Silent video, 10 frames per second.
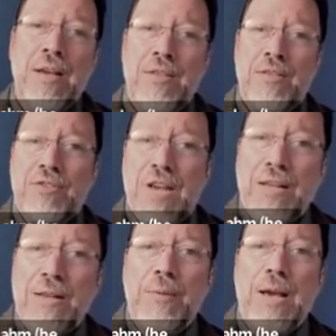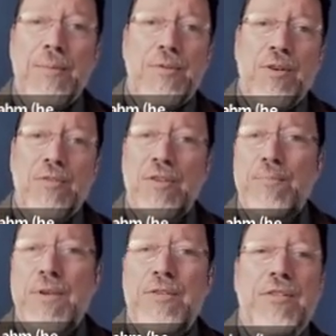Salem limestone, this
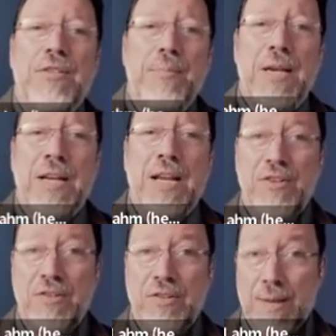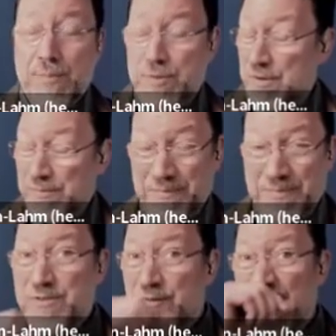Mississippian age limestone,
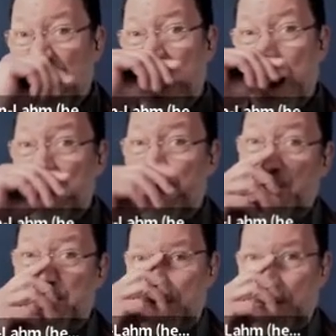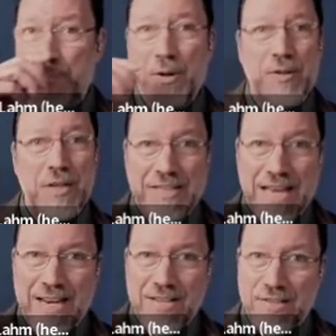that's very common for civic buildings.
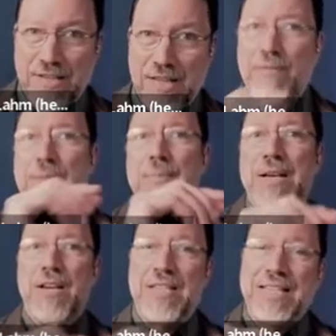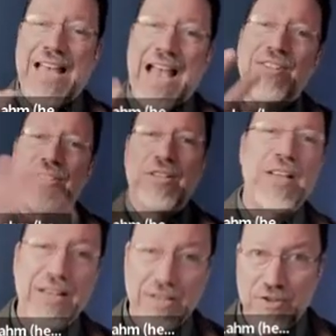And it's lovely because it catches the
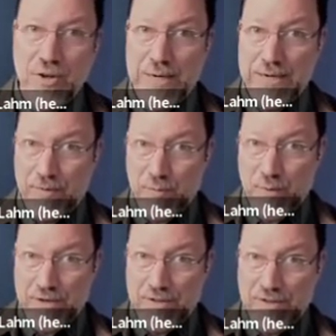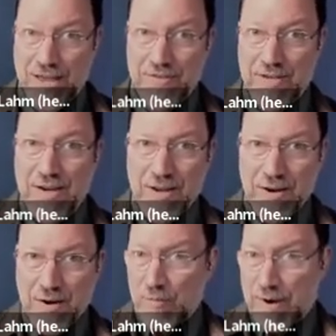light in so many different ways. It has that
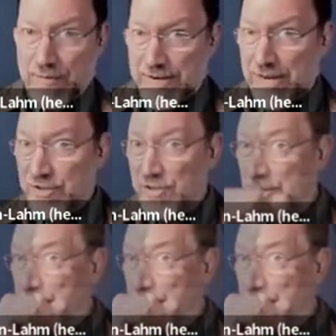rough texture.